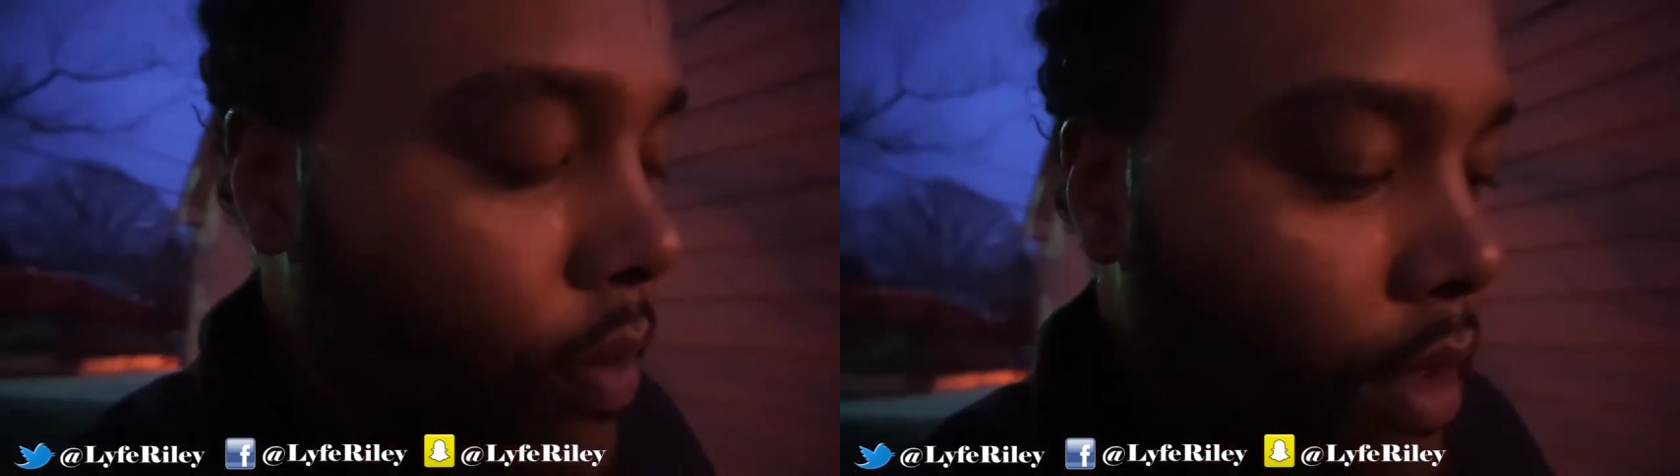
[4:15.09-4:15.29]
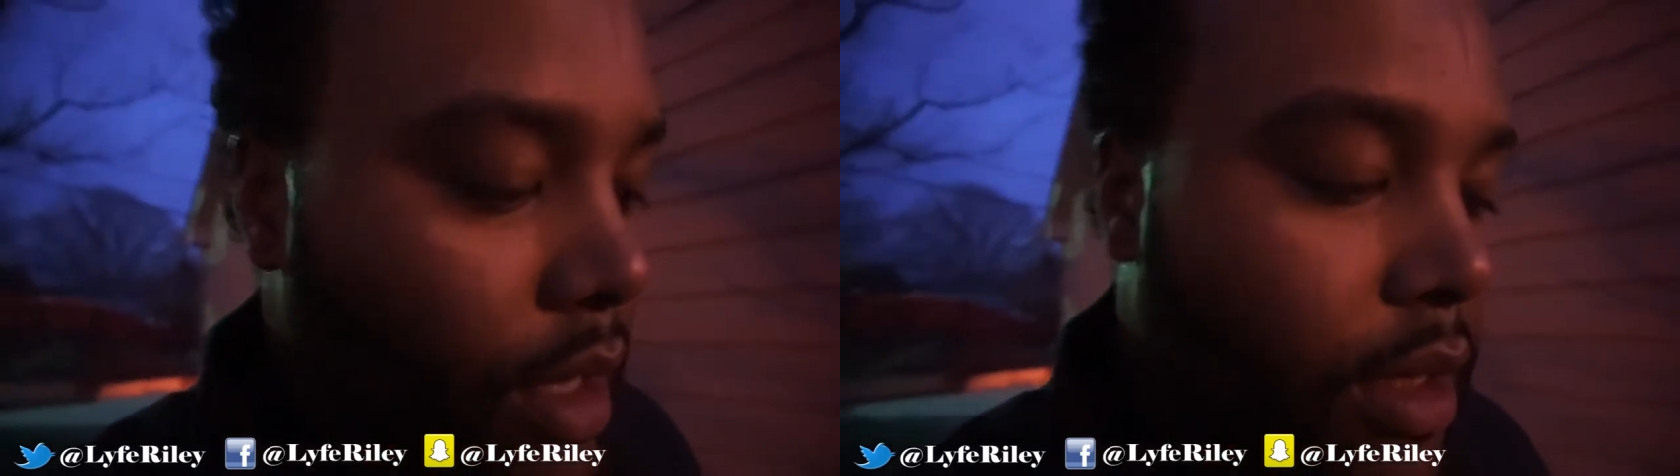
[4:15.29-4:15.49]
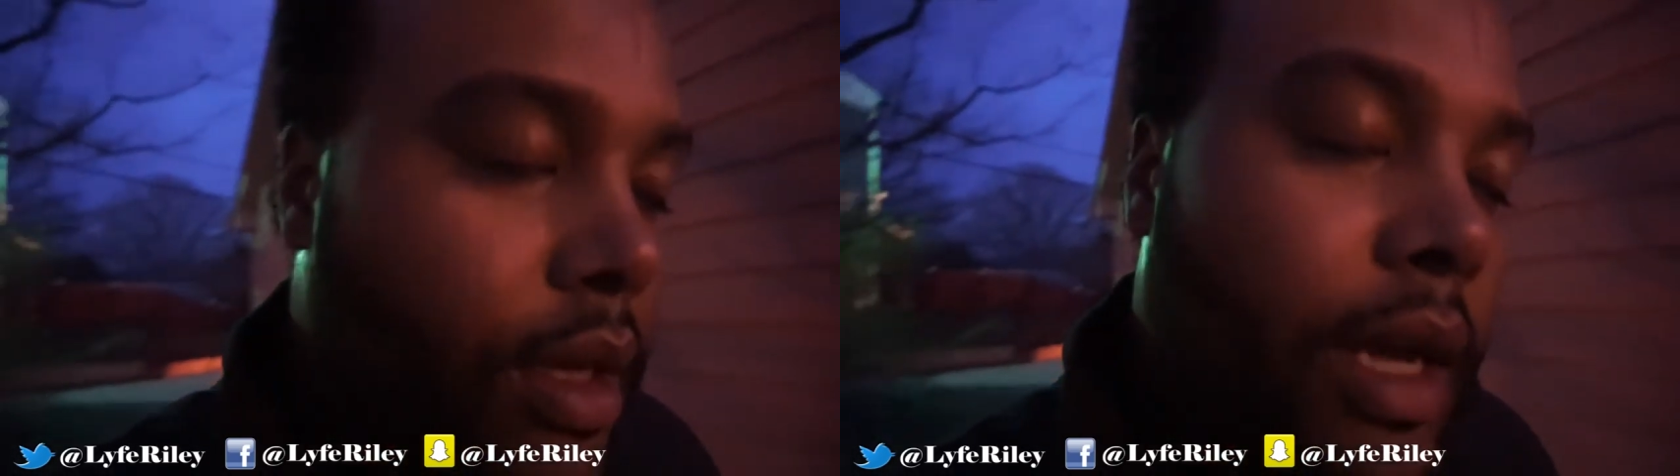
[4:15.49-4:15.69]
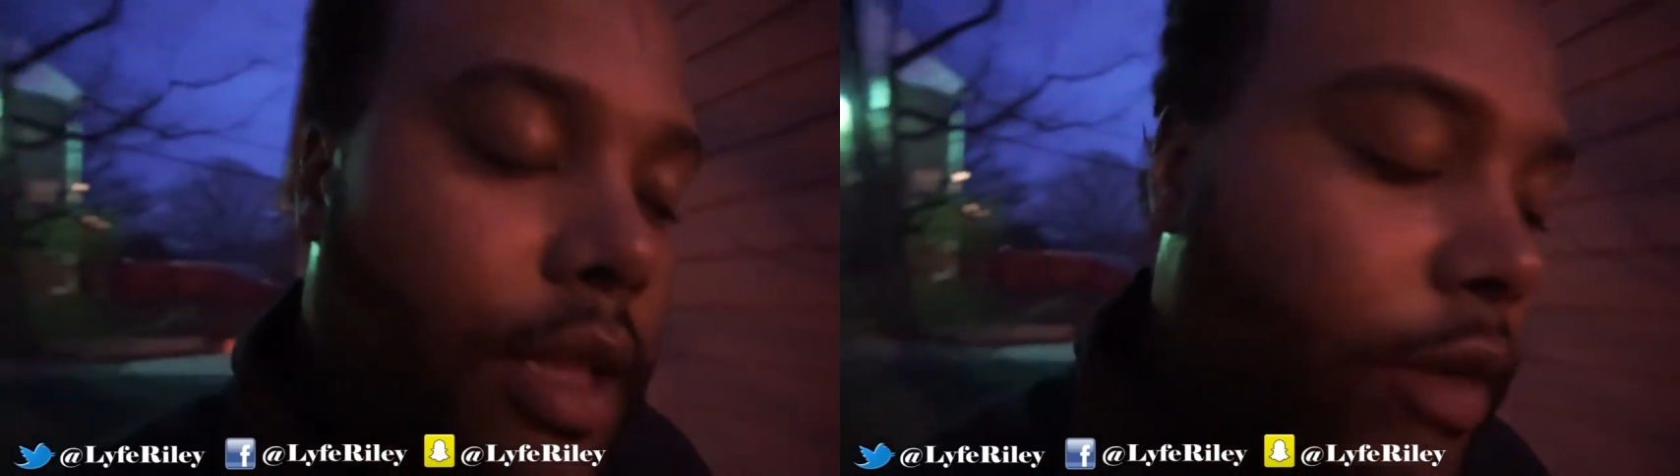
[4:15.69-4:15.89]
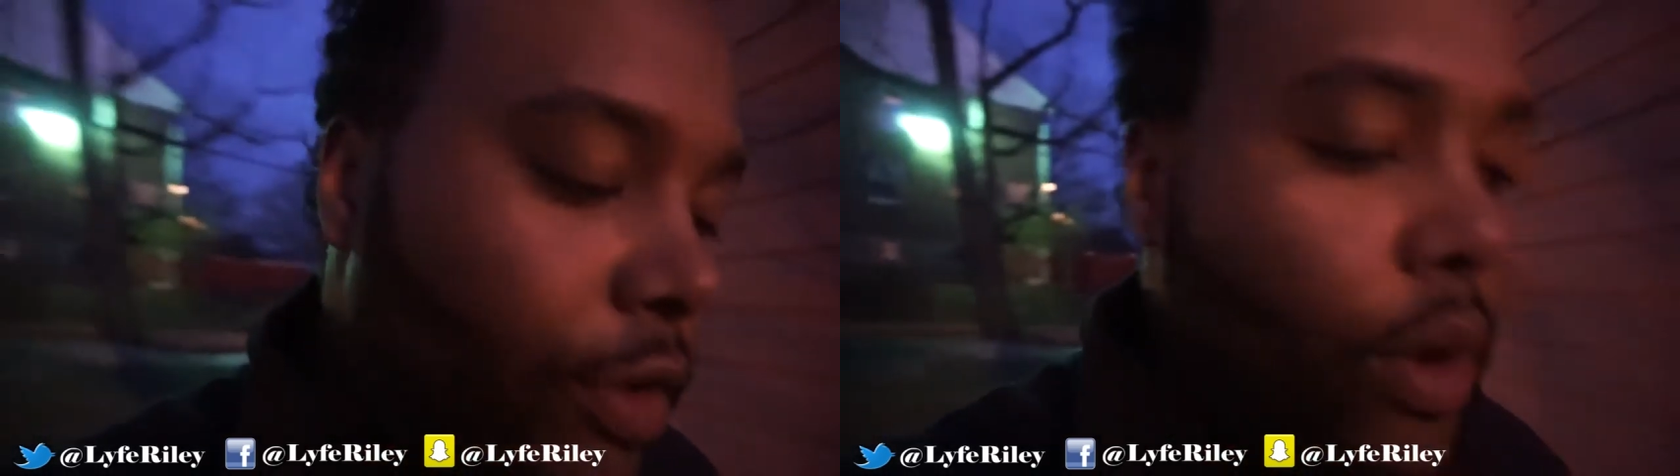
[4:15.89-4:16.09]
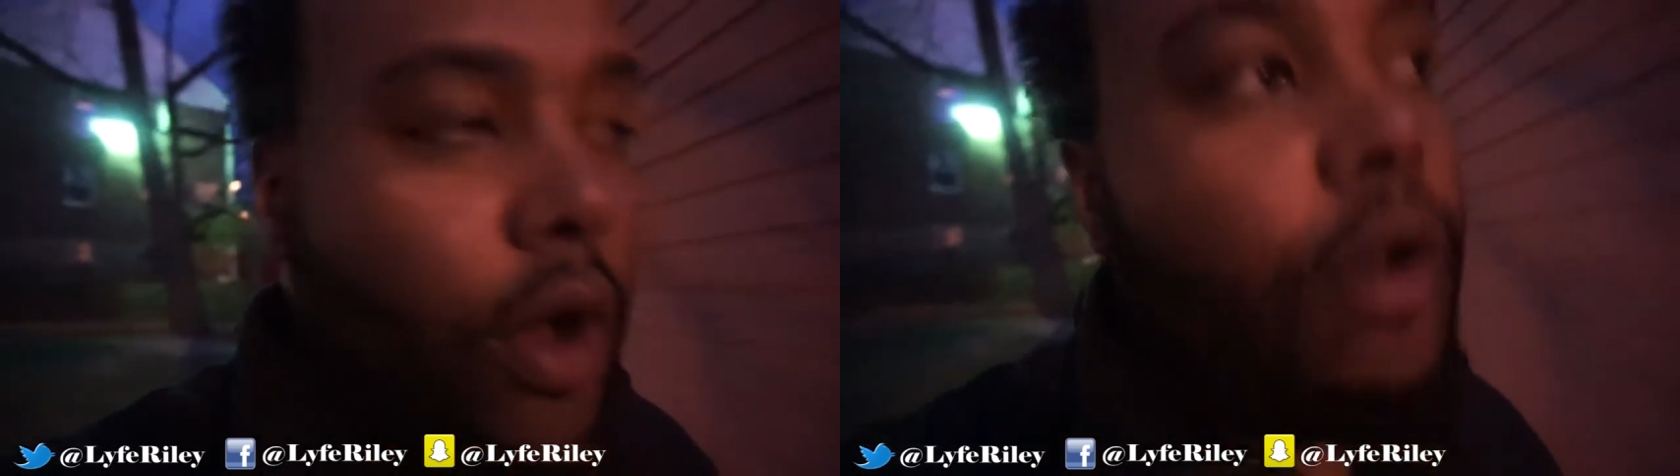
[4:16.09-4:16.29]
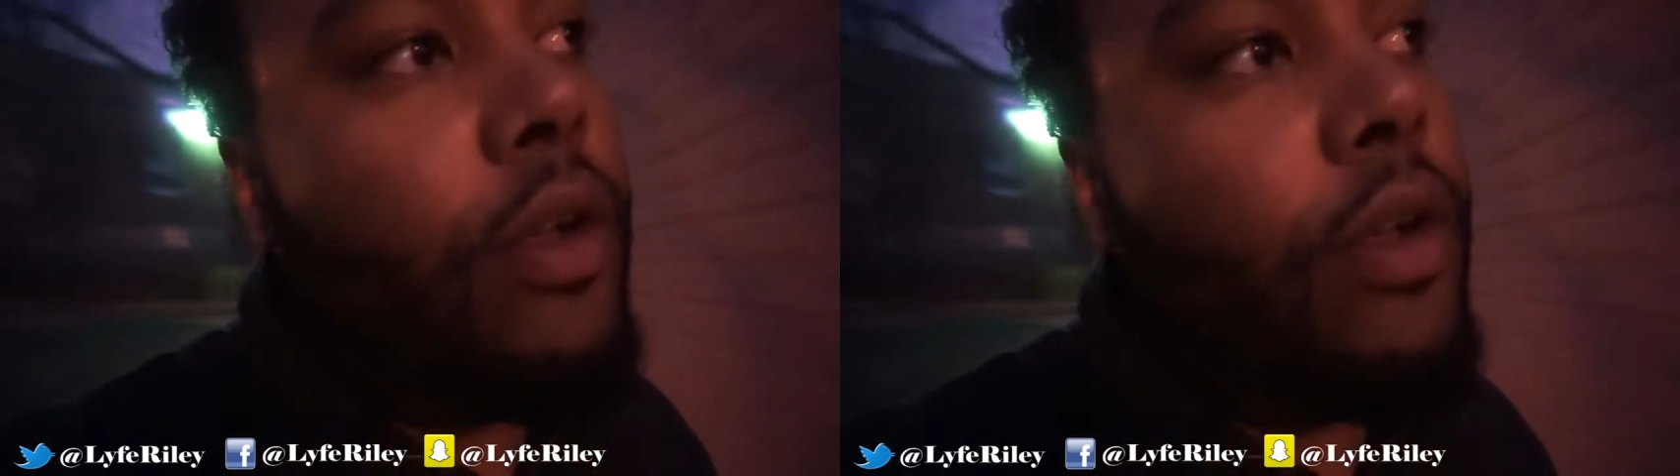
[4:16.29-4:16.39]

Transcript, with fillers: I love you all.